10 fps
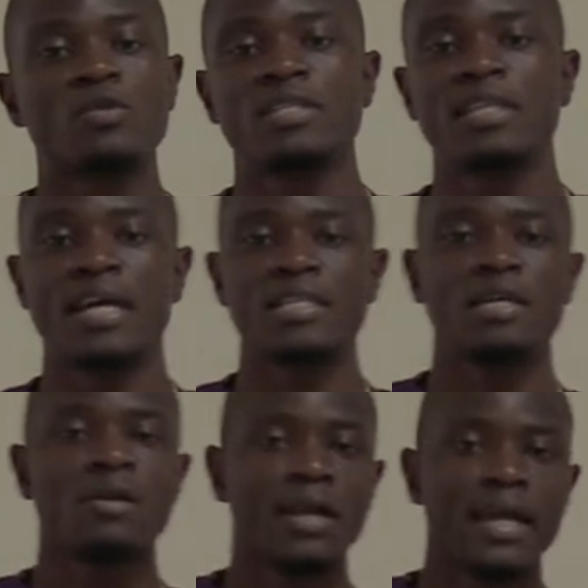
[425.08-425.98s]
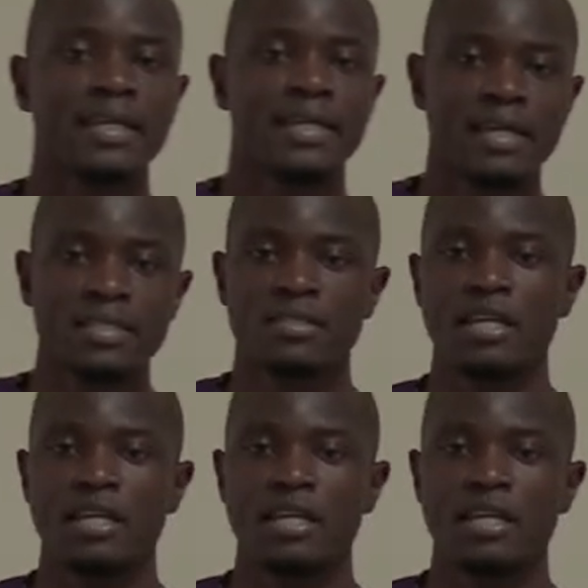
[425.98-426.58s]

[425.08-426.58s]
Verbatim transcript: that, we see that in all alkanes,